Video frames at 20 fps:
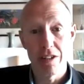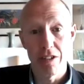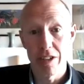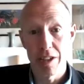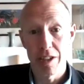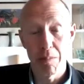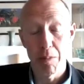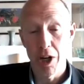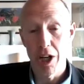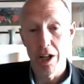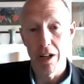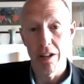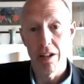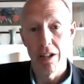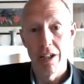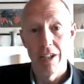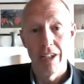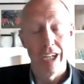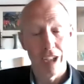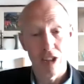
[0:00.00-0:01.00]
learning model,
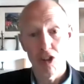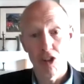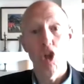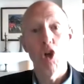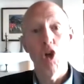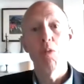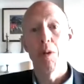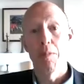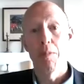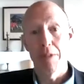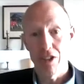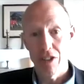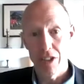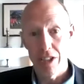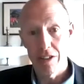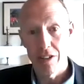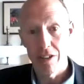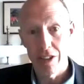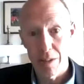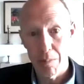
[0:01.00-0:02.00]
a global
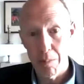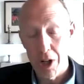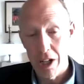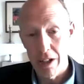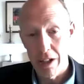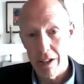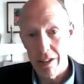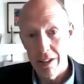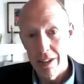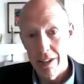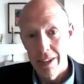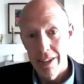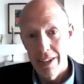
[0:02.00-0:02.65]
machine learning model,